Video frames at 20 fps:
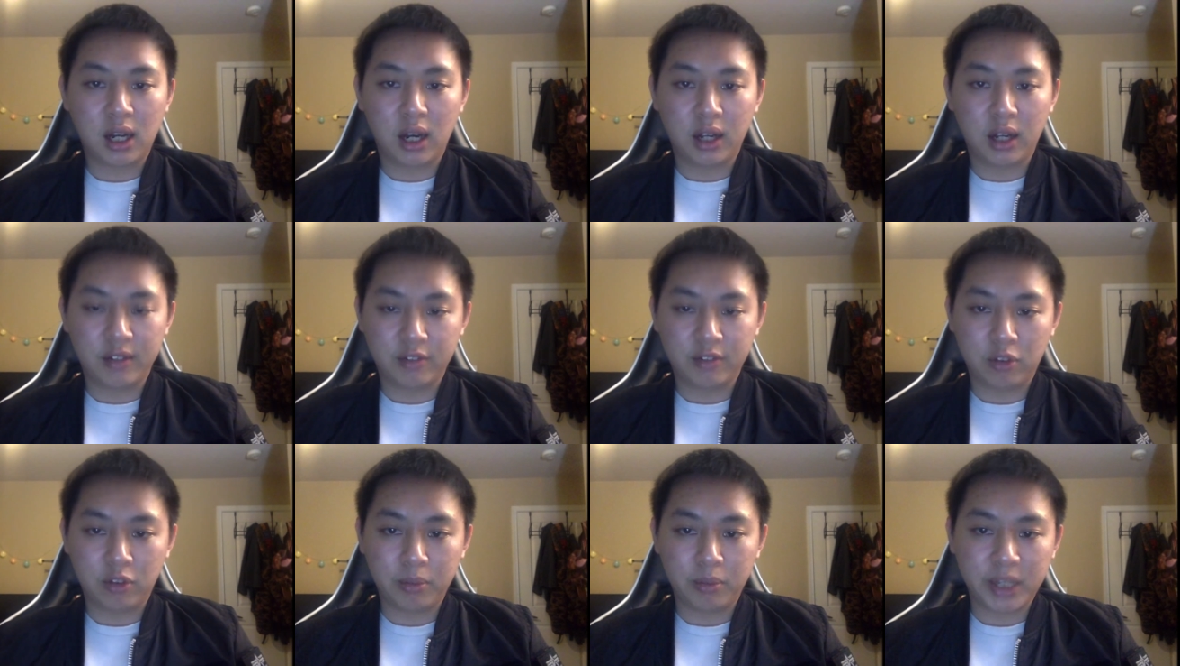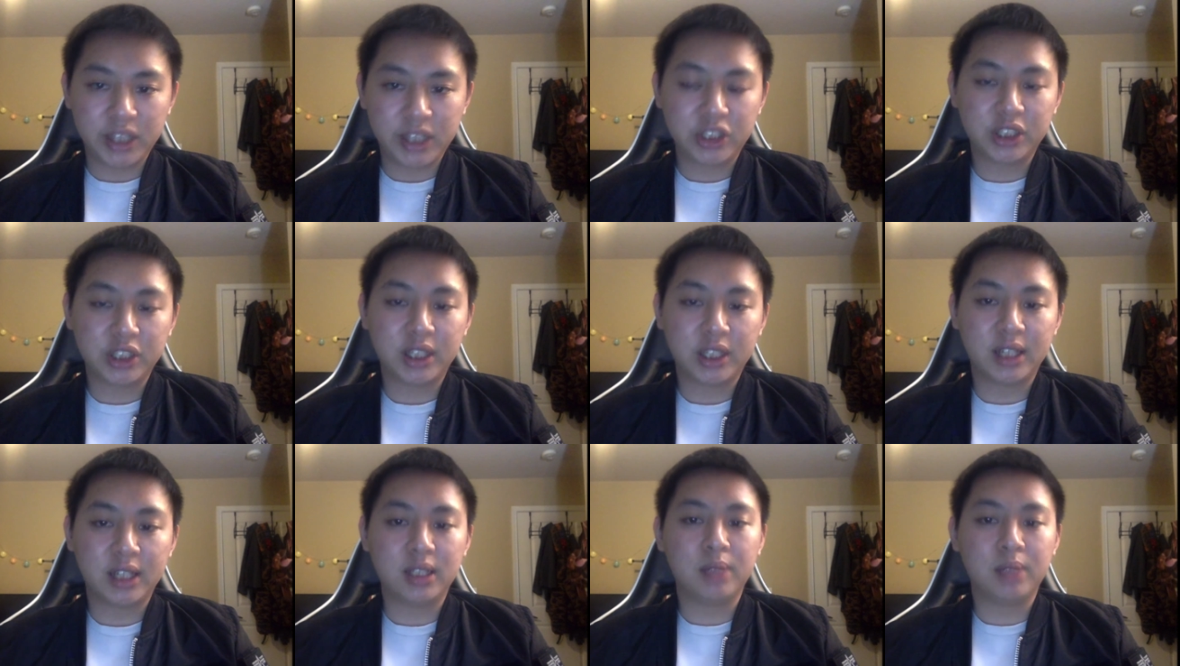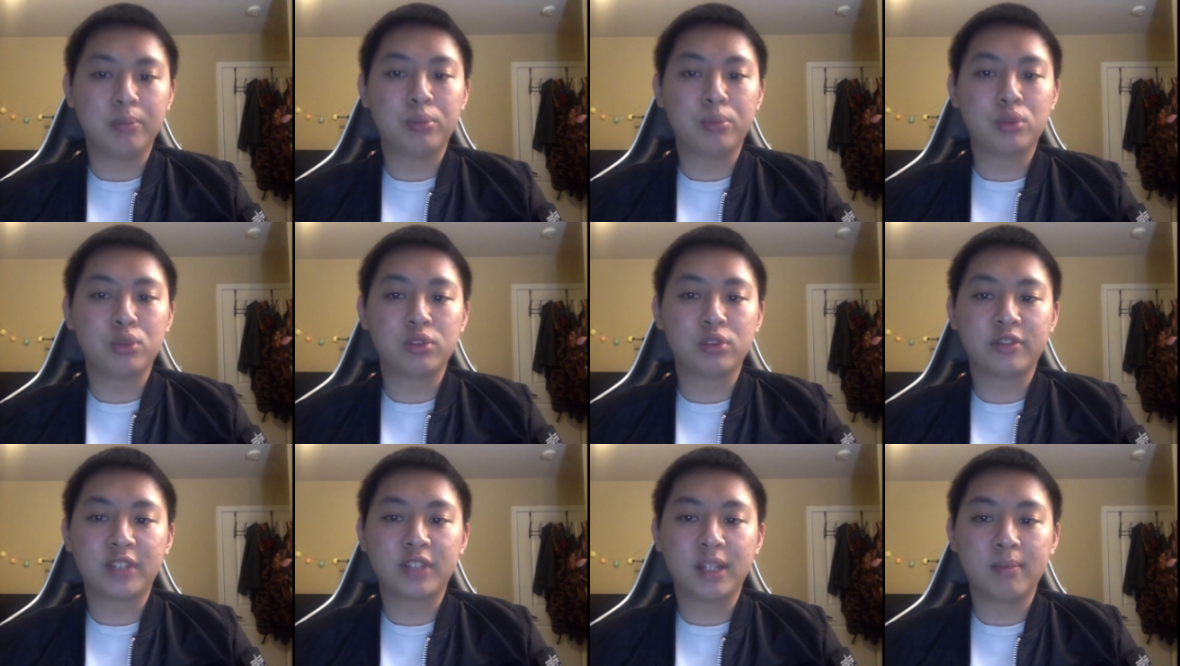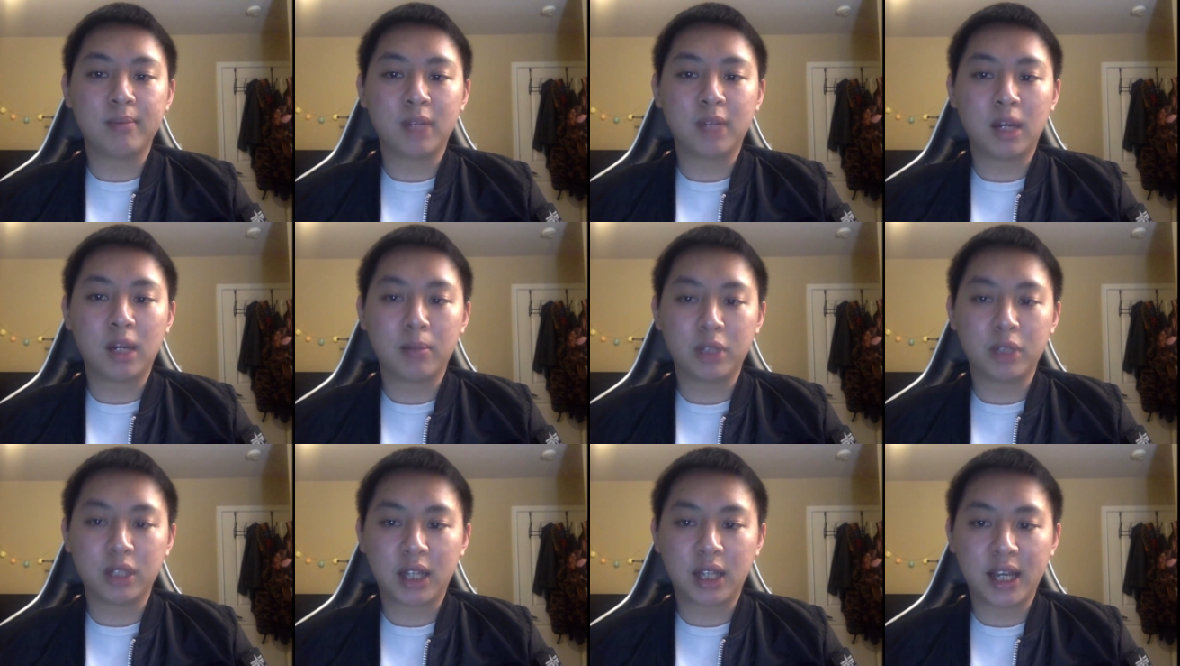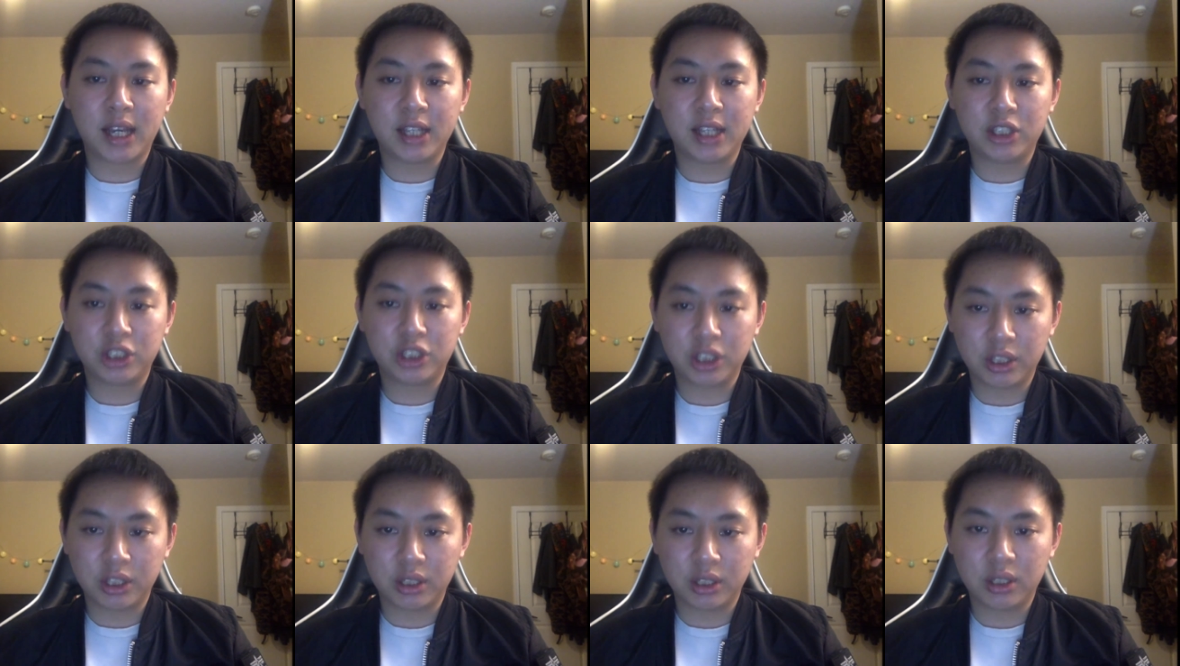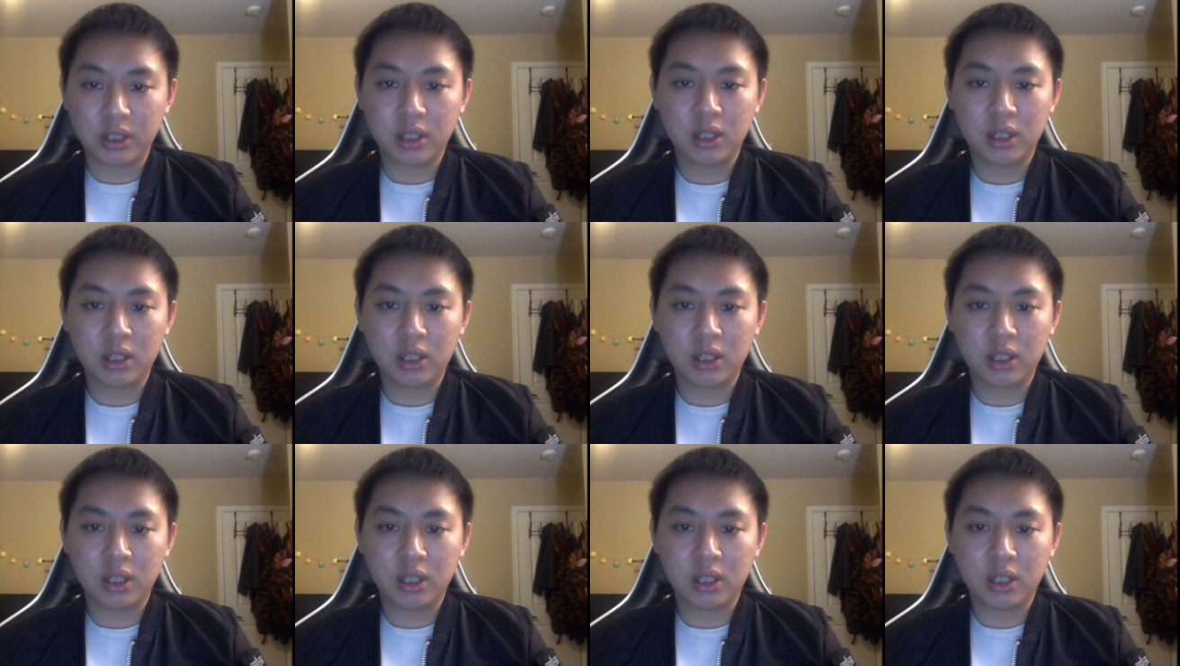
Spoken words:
information and improve team communication